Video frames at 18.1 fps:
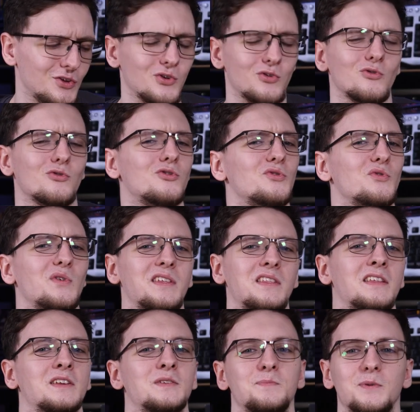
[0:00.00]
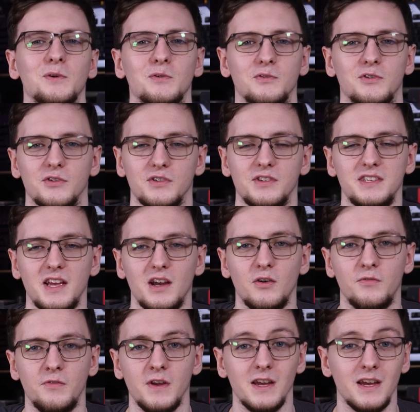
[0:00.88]
you're doing this build
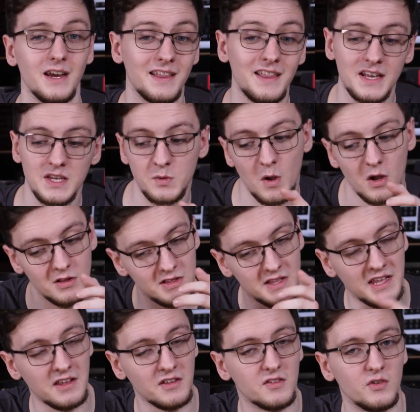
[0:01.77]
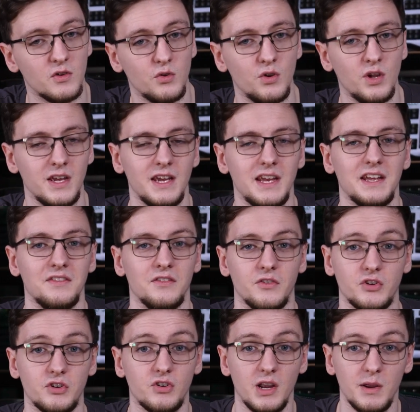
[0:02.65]
yourself, and that's what I'll link to in
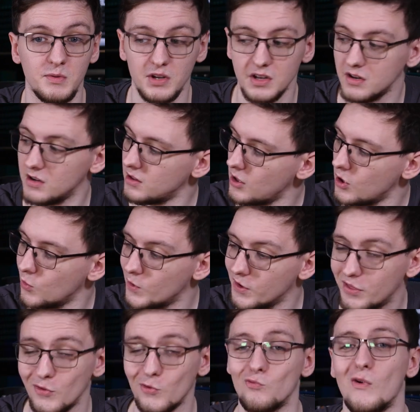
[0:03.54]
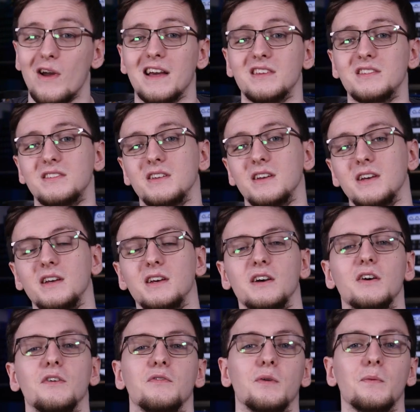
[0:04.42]
the description along with the rest
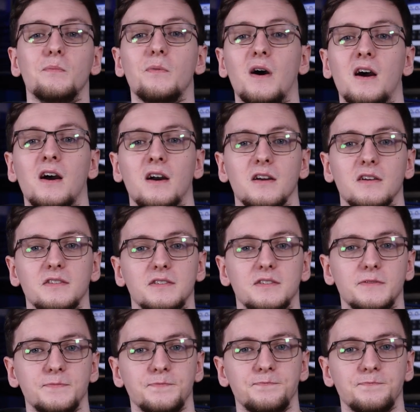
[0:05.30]
of the parts.